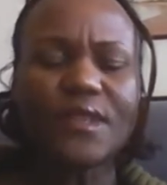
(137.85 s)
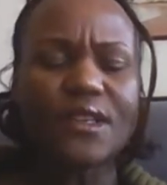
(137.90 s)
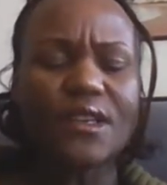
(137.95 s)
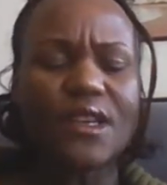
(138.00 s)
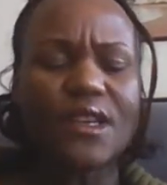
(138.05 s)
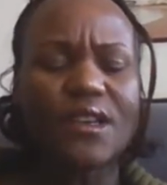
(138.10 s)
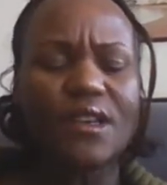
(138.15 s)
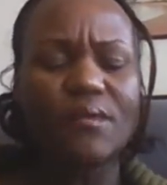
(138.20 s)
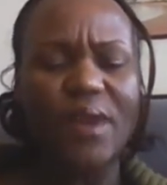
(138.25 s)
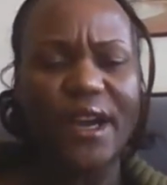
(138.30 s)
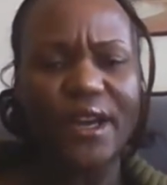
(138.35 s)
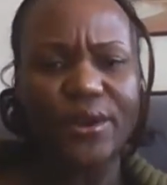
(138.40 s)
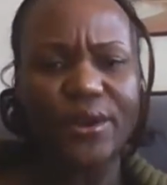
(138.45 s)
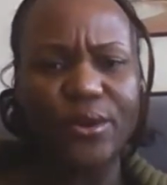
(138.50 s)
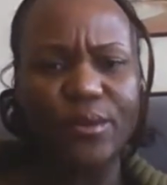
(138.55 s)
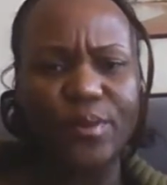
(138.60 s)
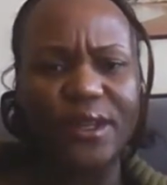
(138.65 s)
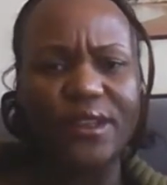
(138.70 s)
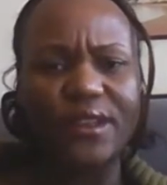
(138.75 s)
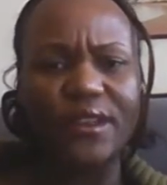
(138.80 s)
in my
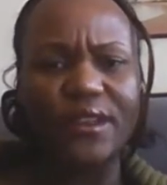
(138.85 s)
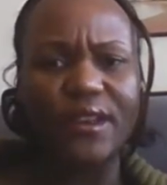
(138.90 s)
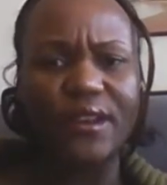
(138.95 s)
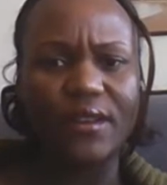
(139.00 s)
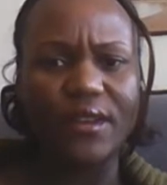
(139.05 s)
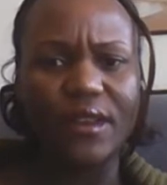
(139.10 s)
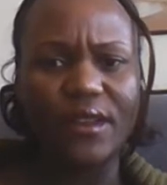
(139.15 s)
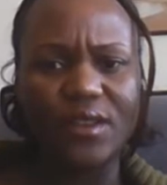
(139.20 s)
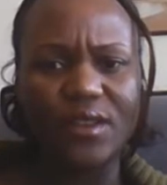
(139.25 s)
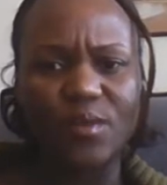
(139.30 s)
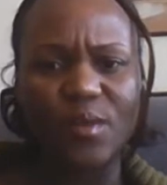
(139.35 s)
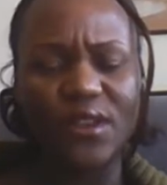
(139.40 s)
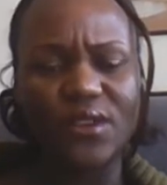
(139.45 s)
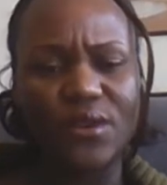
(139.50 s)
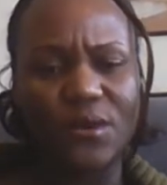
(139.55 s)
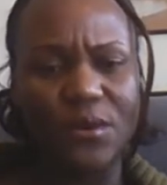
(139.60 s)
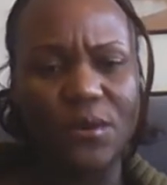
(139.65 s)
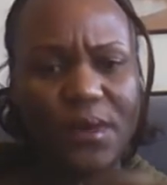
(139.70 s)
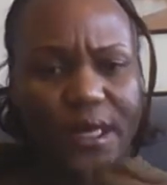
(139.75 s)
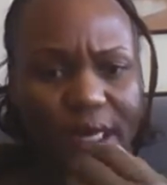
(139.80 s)
opinion, or at least based
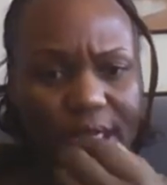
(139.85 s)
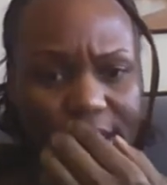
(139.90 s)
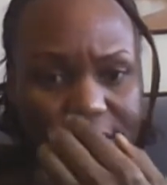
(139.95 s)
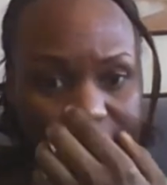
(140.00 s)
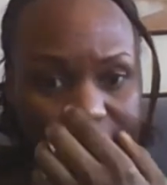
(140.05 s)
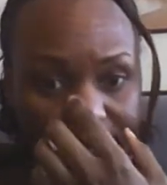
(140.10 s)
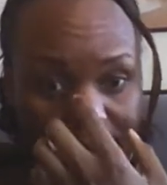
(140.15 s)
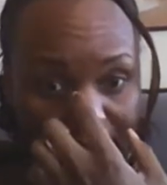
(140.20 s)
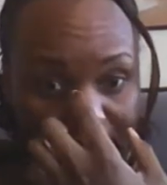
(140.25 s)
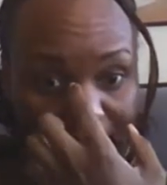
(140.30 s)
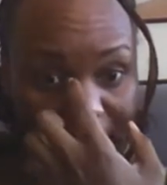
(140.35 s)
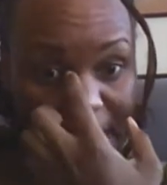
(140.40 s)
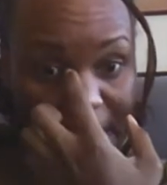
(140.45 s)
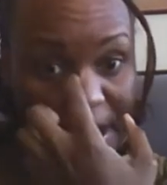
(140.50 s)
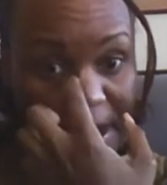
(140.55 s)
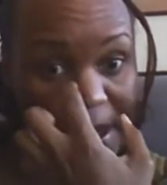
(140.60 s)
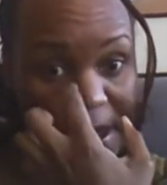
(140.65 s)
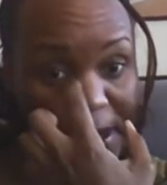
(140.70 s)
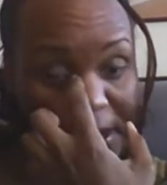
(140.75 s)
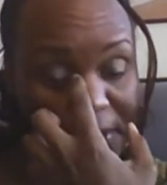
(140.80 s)
on what I see,
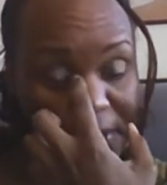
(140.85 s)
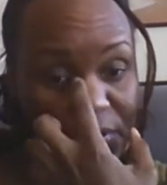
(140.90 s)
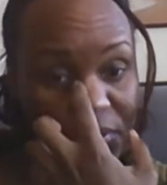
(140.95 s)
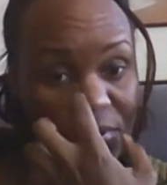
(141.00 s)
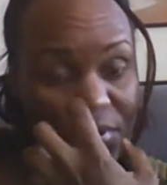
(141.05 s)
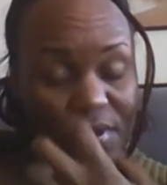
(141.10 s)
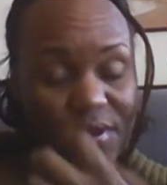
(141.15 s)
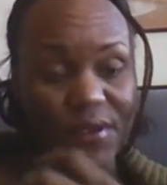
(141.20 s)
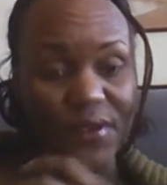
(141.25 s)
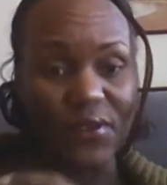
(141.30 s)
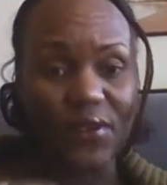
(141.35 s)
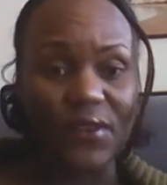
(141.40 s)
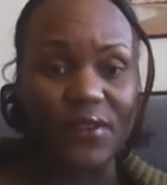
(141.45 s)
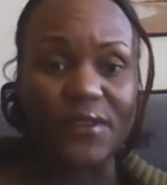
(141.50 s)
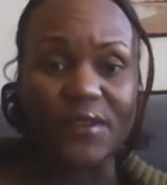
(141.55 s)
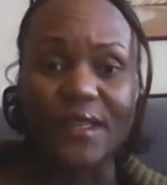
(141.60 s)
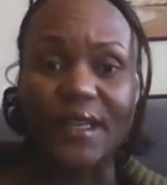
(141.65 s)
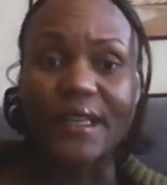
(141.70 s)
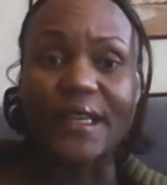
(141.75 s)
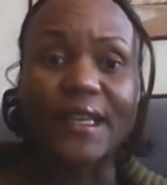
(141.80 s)
they're still a
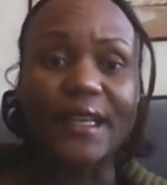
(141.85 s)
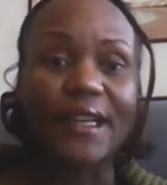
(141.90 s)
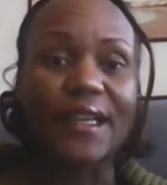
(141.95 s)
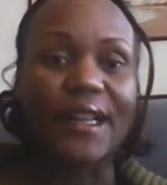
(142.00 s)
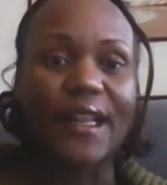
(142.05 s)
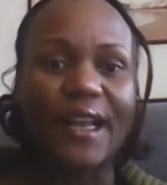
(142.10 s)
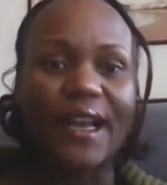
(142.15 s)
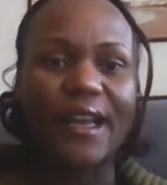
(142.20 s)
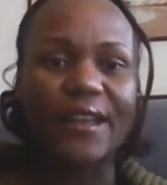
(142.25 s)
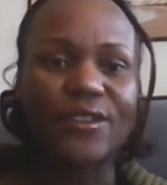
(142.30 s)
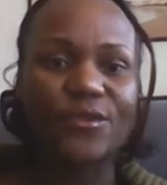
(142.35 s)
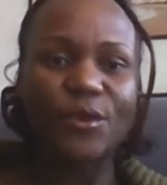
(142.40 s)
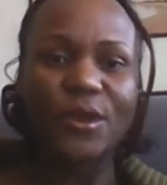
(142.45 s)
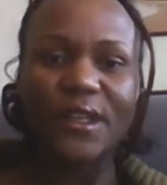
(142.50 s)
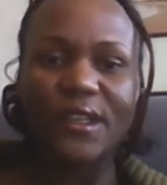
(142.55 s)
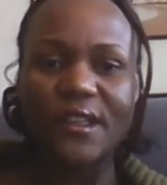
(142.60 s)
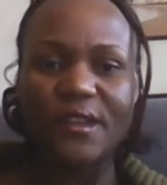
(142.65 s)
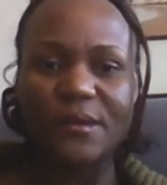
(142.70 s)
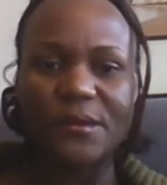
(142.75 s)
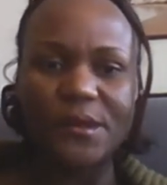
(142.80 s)
second class when
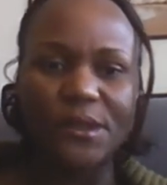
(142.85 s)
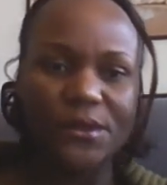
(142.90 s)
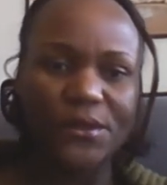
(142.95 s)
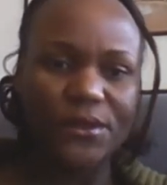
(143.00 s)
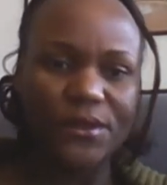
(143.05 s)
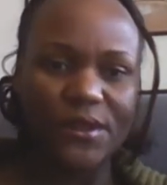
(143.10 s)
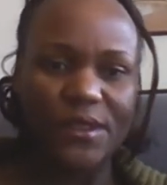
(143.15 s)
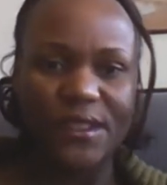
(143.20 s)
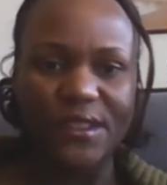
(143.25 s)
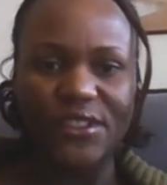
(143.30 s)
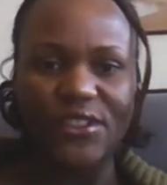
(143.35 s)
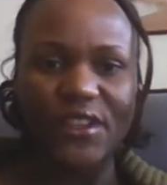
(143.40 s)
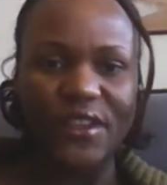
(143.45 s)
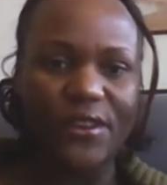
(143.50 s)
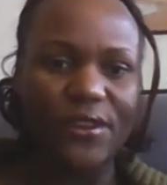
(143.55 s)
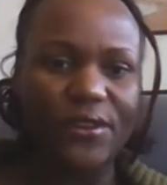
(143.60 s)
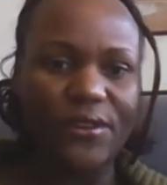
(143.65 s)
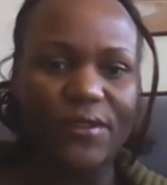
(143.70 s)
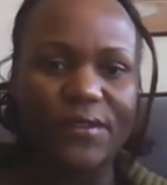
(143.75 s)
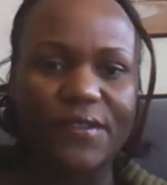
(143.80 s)
it comes to the
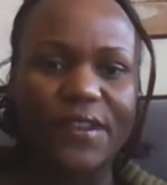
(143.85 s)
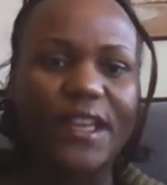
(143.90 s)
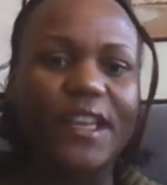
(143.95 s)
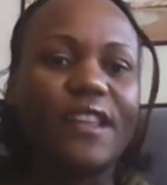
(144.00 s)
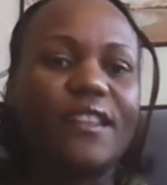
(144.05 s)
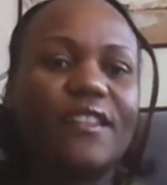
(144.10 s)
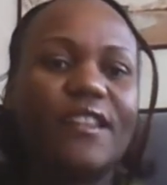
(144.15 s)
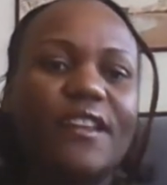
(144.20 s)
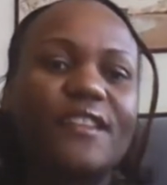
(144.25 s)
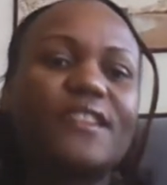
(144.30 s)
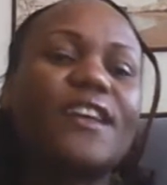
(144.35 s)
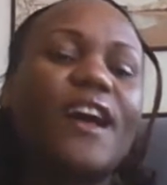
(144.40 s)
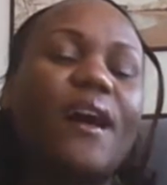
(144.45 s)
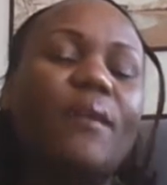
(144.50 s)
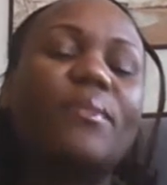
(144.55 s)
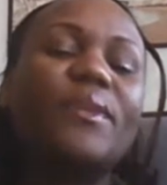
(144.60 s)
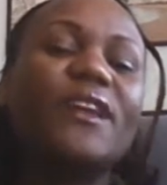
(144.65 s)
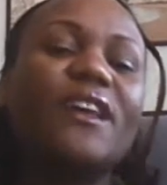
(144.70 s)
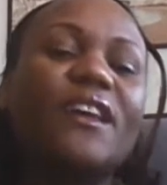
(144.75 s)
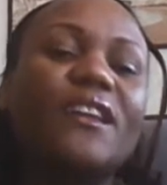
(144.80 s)
gender fight that's
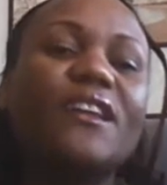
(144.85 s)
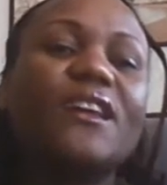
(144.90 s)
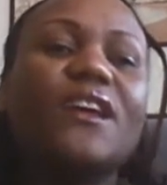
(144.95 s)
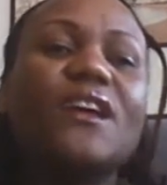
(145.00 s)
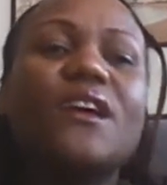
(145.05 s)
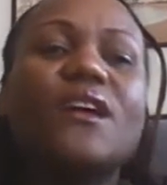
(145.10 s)
happening.